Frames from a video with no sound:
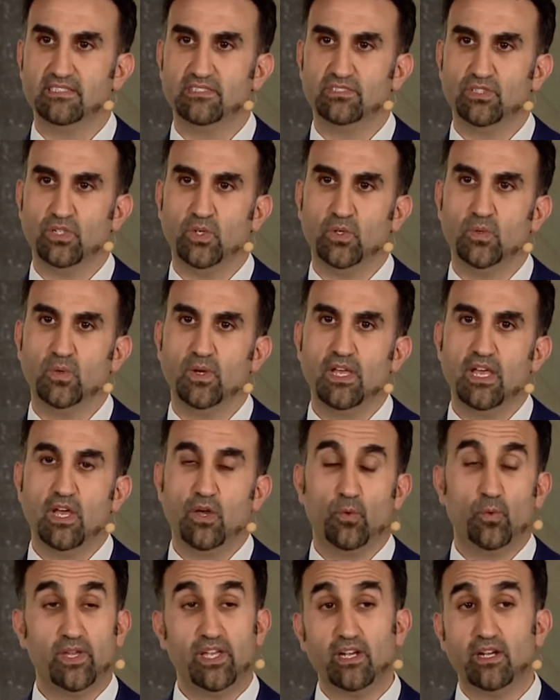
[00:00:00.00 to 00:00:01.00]
So
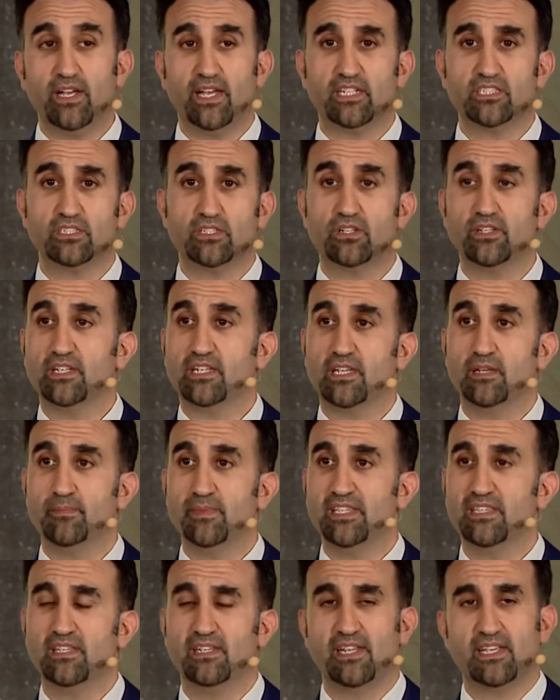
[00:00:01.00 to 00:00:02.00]
we are actually going to
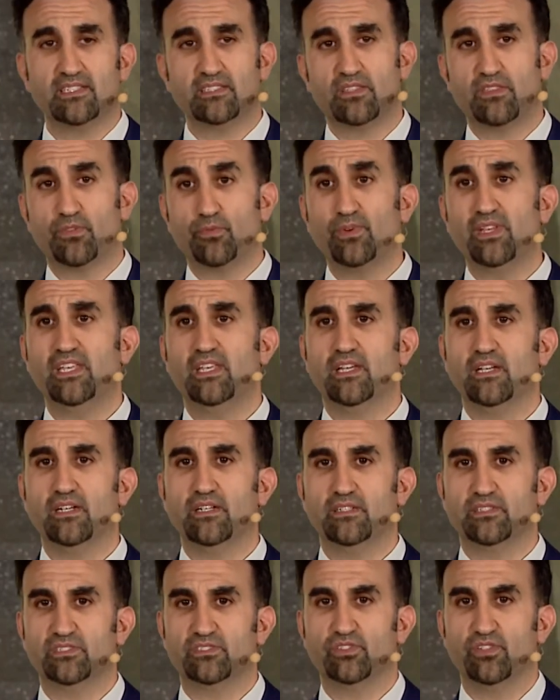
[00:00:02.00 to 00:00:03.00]
commit the next 3
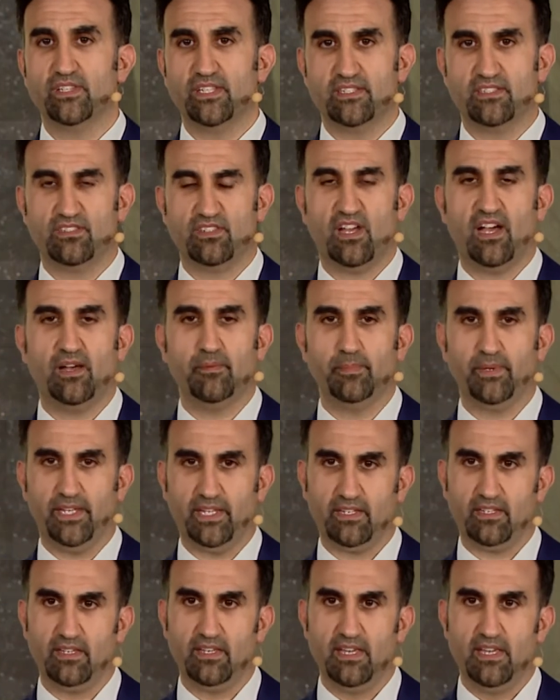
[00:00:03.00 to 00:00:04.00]
years to this
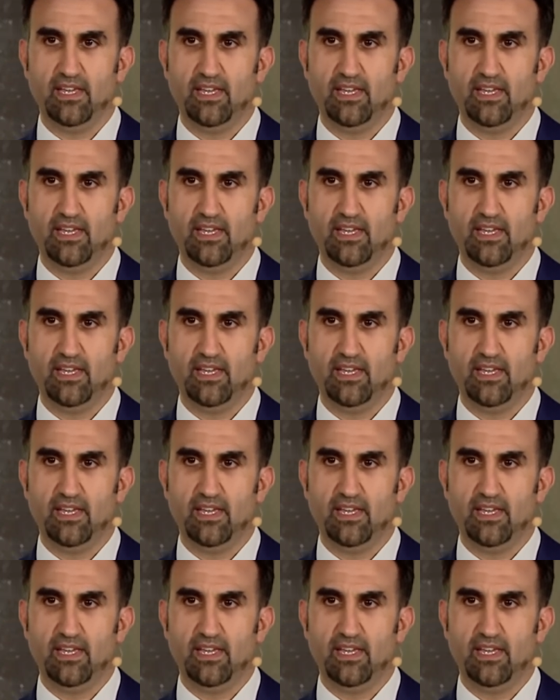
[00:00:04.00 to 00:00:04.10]
topic.